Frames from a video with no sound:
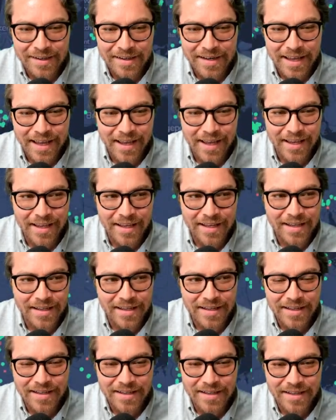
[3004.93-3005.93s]
Hey,
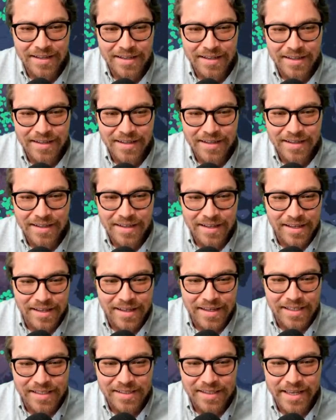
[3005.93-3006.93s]

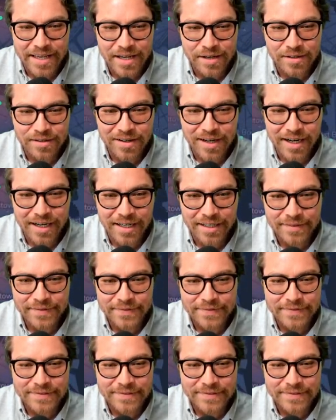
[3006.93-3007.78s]
it's legal, right?